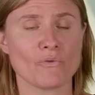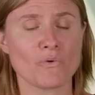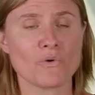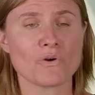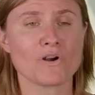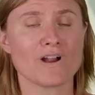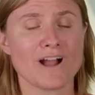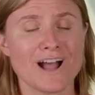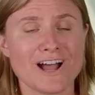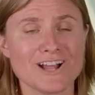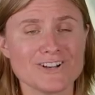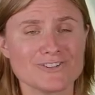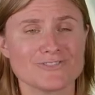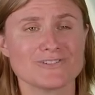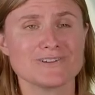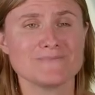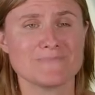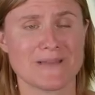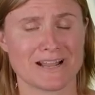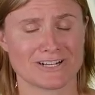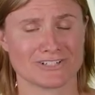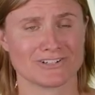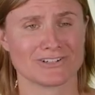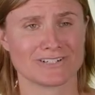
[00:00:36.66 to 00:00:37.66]
400
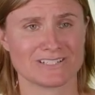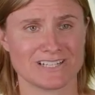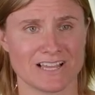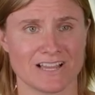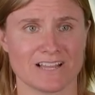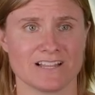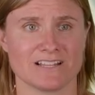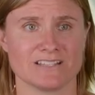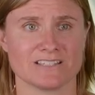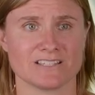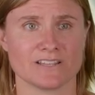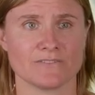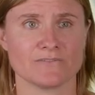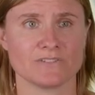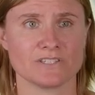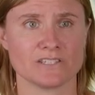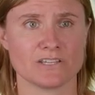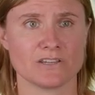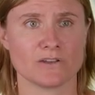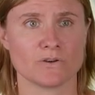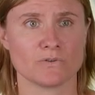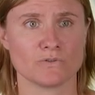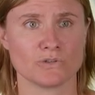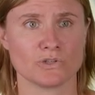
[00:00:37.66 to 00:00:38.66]
metric tons of
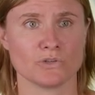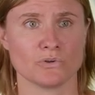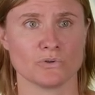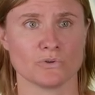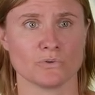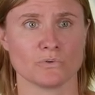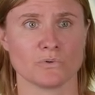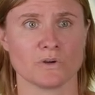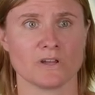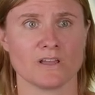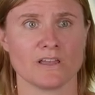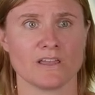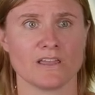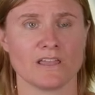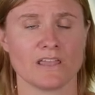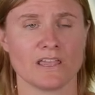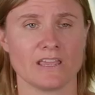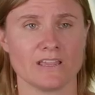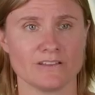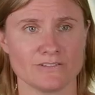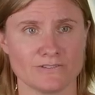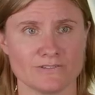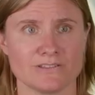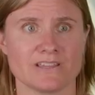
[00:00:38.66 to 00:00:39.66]
CO2
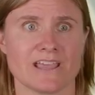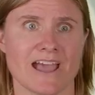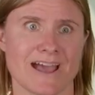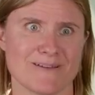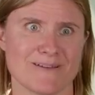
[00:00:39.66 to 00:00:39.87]
into the